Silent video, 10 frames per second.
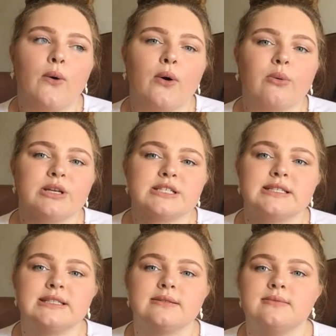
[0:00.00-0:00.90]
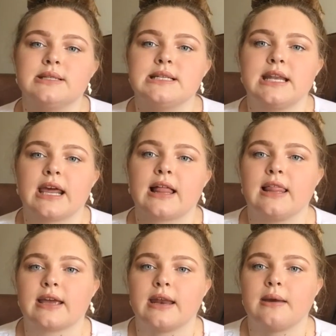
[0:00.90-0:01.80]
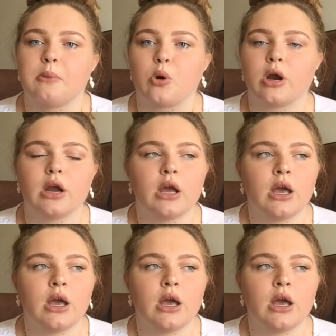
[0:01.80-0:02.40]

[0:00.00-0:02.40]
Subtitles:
or we just didn't click anymore.